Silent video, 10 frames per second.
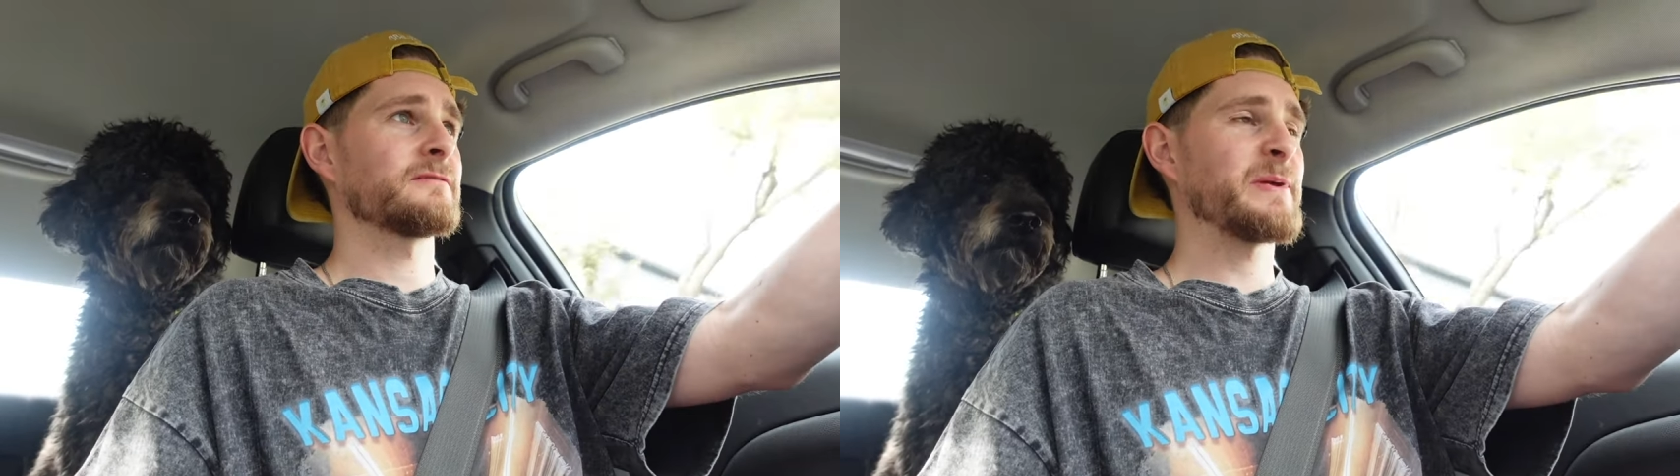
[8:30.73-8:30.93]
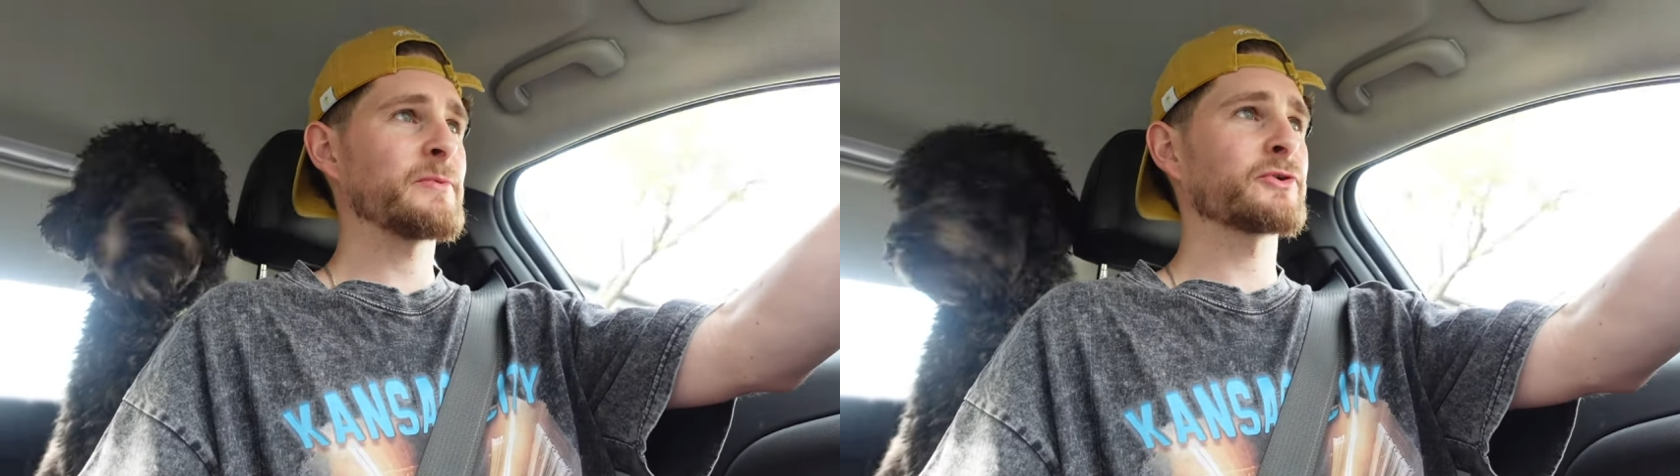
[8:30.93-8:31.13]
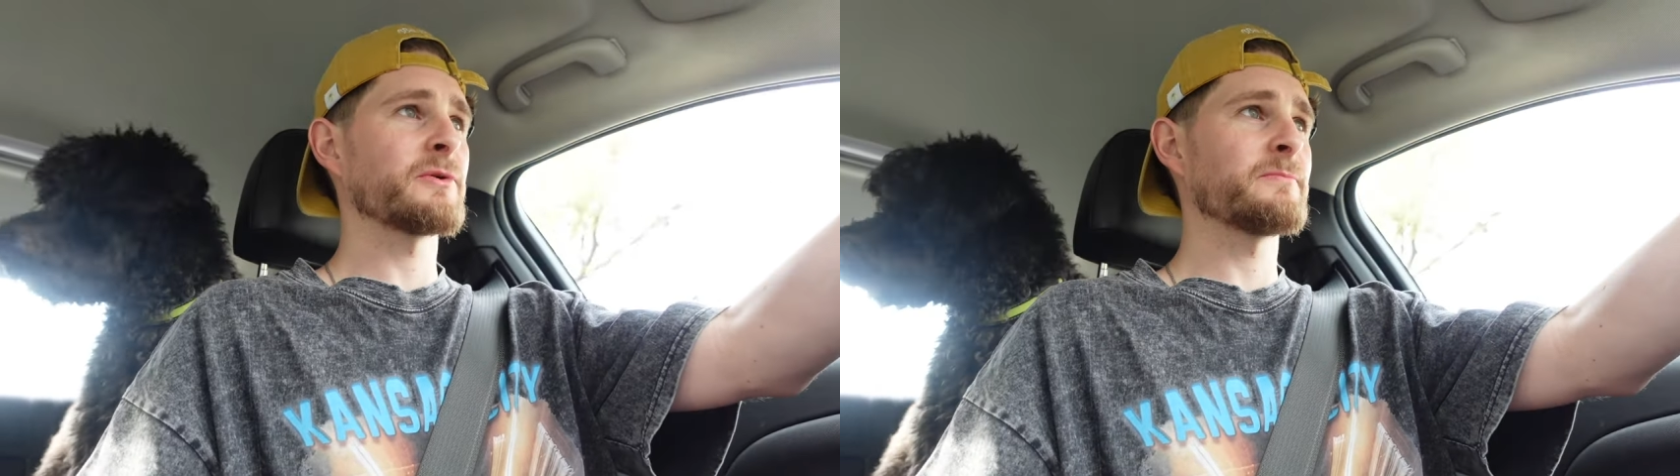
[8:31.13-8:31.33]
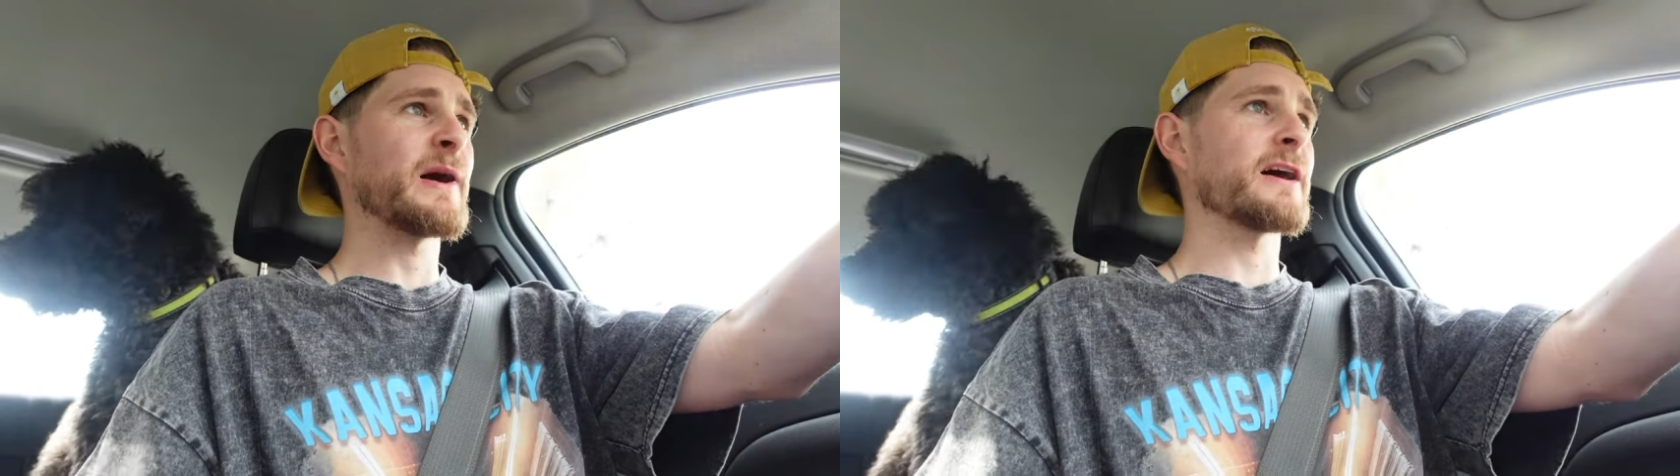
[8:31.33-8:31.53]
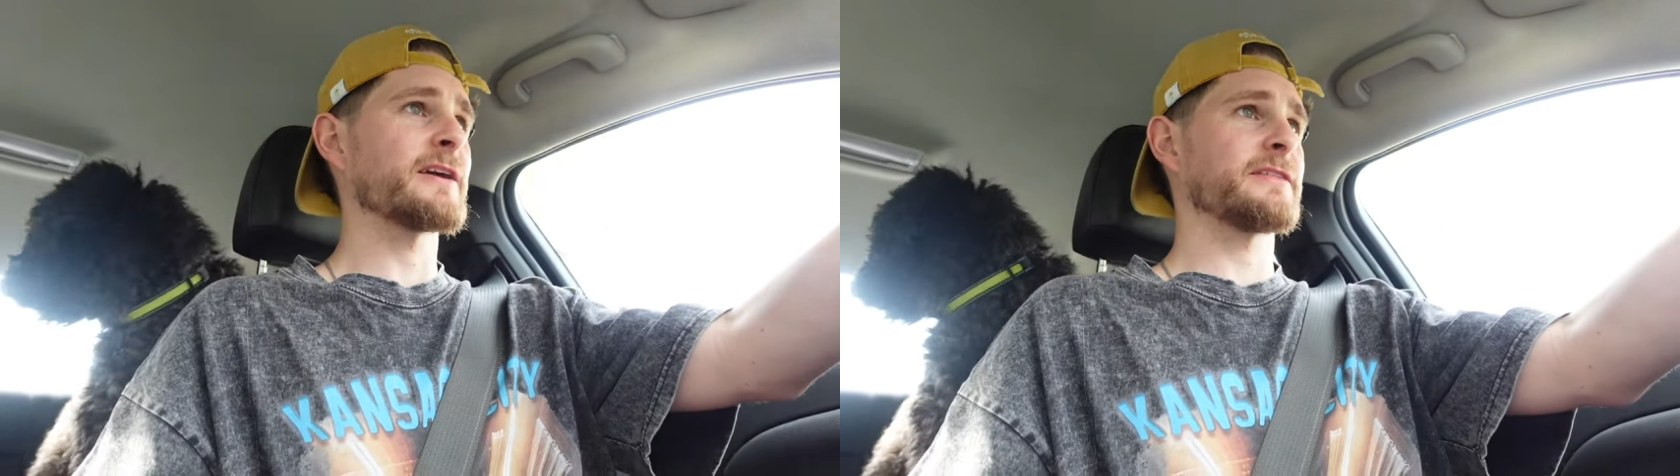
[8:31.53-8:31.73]
people don't
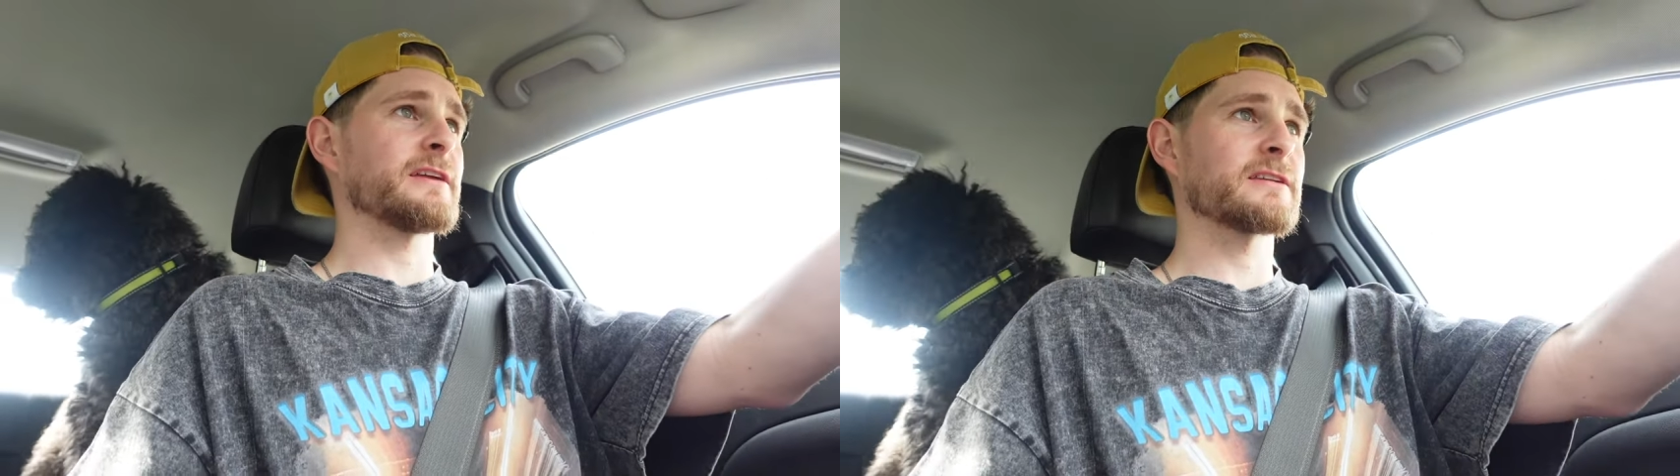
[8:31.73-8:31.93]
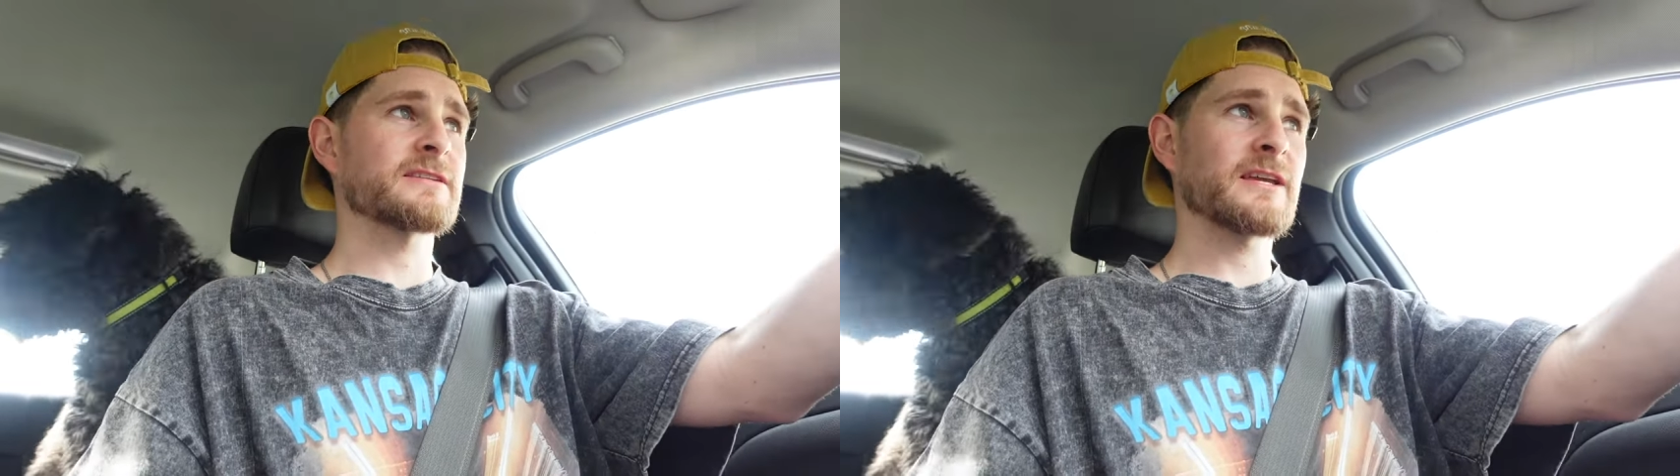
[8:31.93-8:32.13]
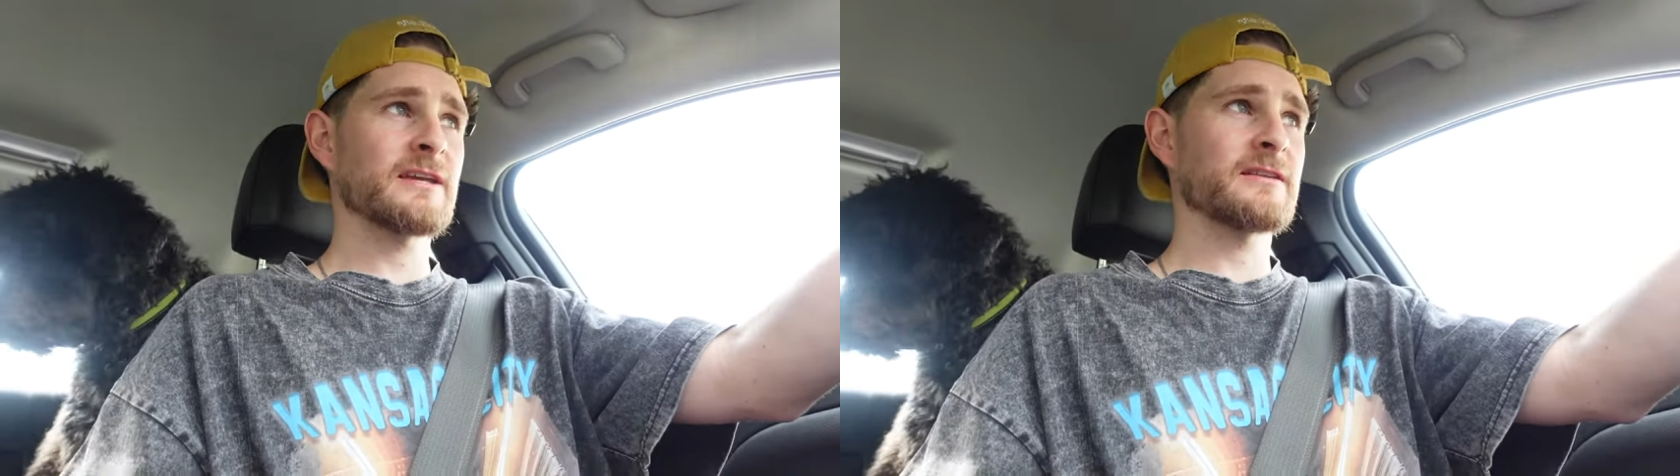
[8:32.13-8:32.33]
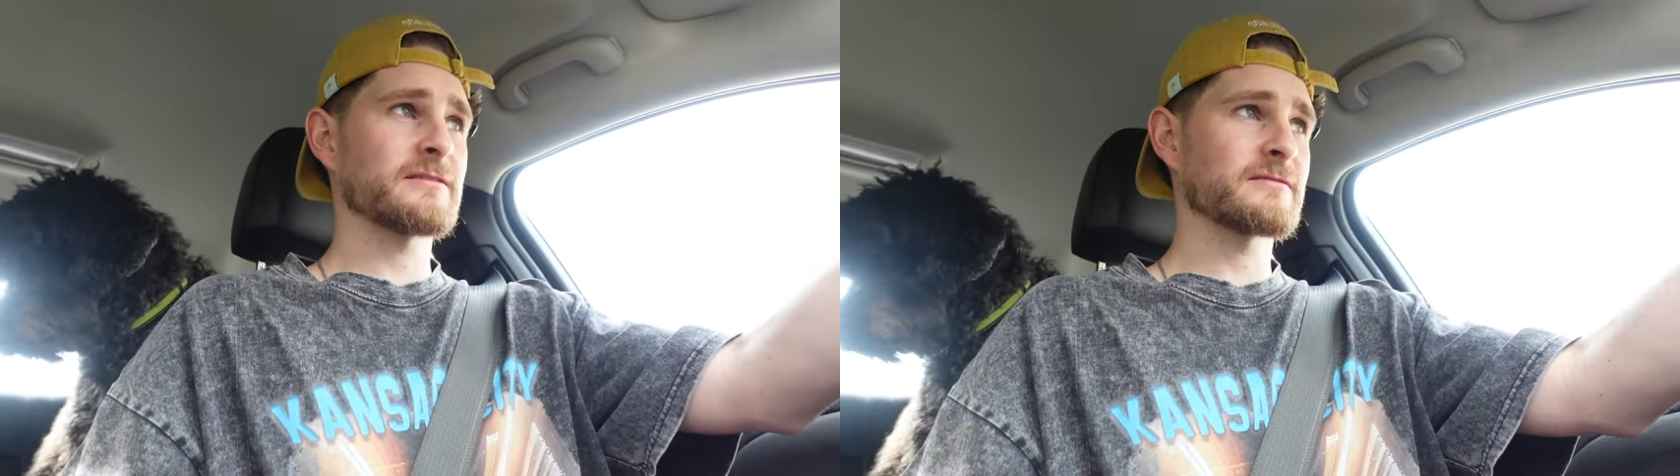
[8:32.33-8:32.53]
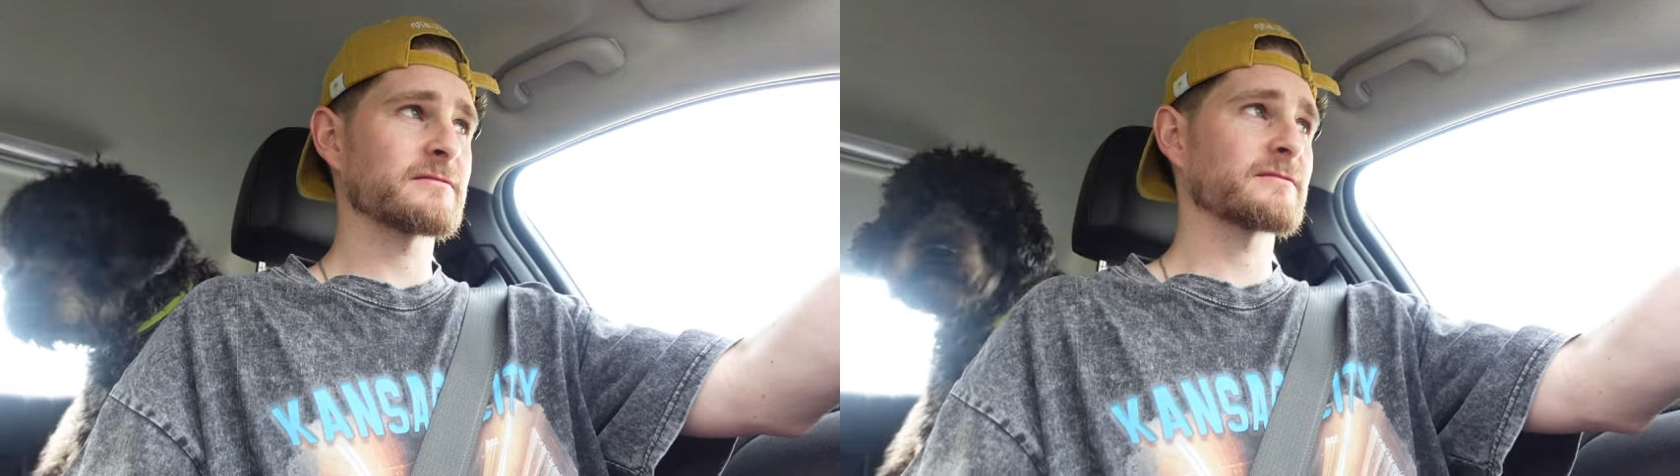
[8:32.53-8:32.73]
buy things
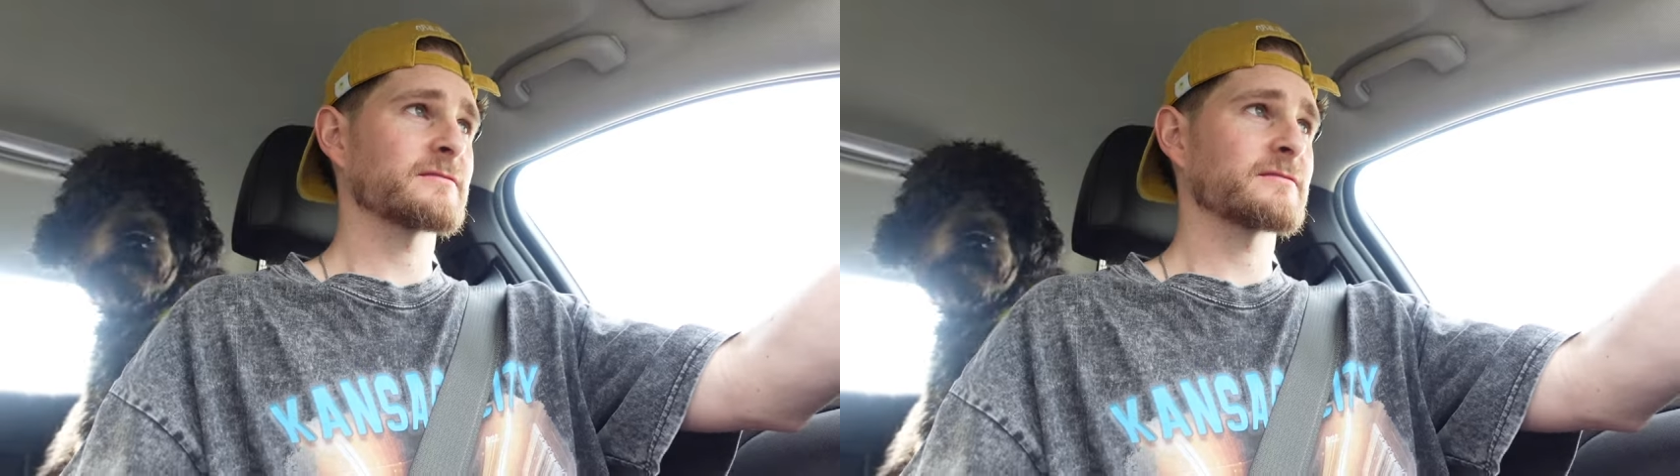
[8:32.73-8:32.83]
in